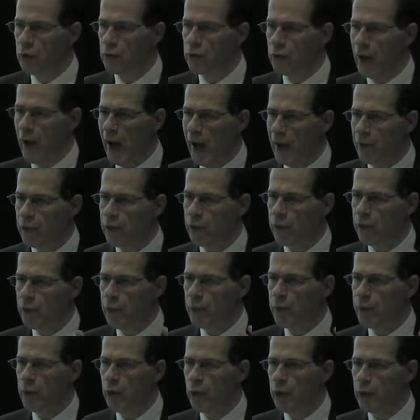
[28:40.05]
rather
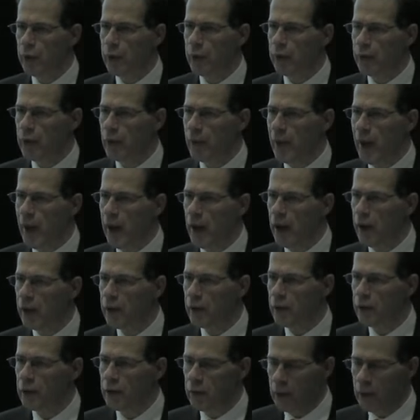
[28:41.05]
than burning them out,